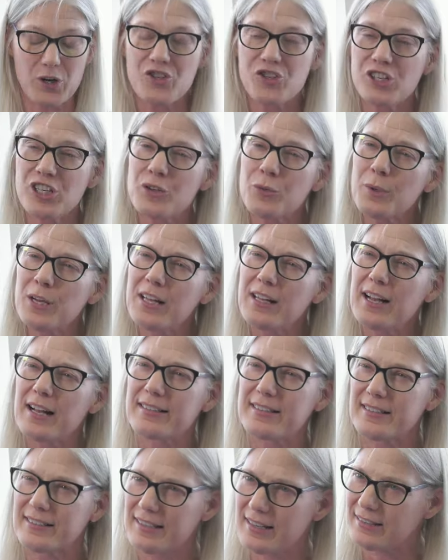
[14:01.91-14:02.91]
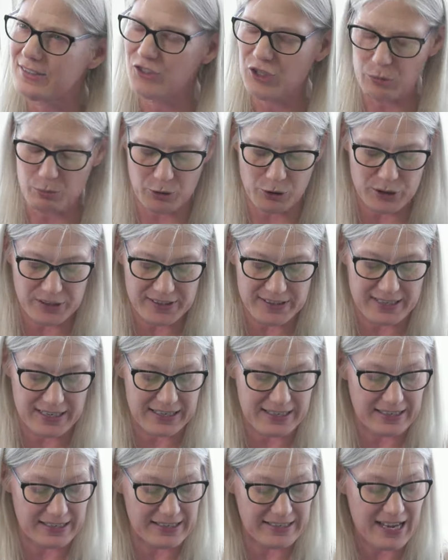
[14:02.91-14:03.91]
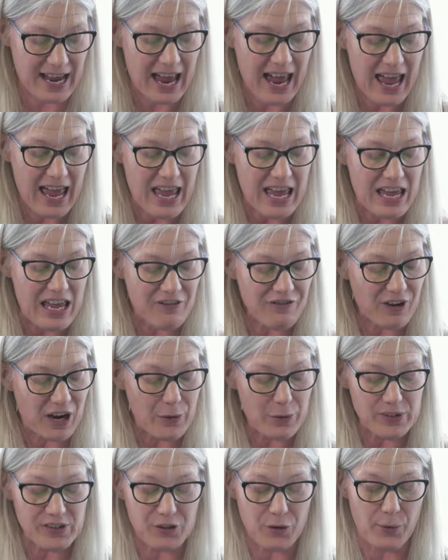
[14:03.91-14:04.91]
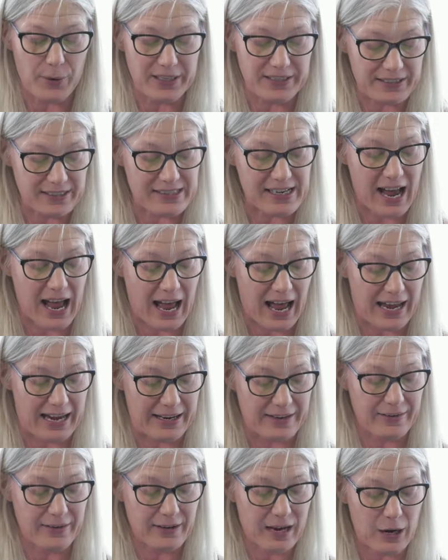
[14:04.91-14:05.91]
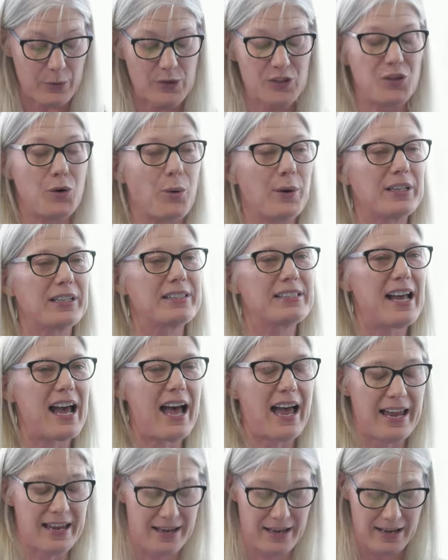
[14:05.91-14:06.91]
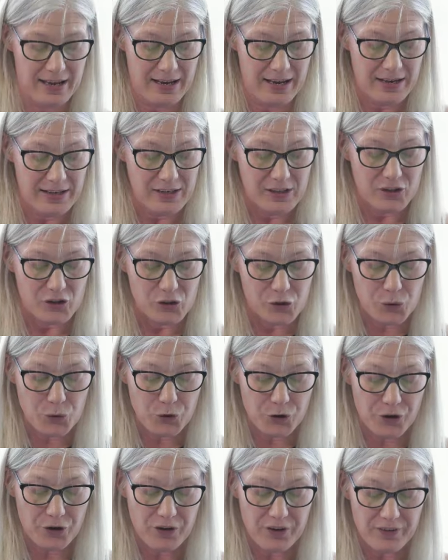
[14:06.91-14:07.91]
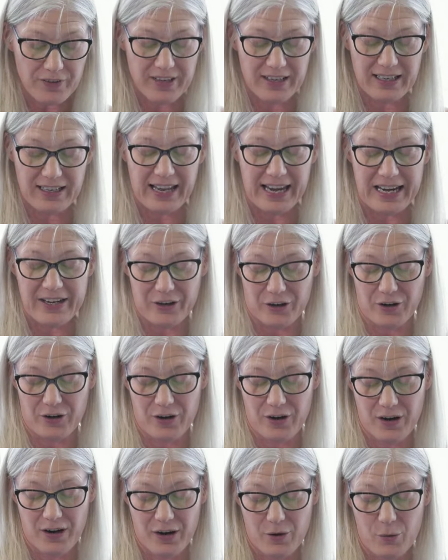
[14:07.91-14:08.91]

what she realizes, as she puts it, is if I was going to die, I was going to die sooner than later,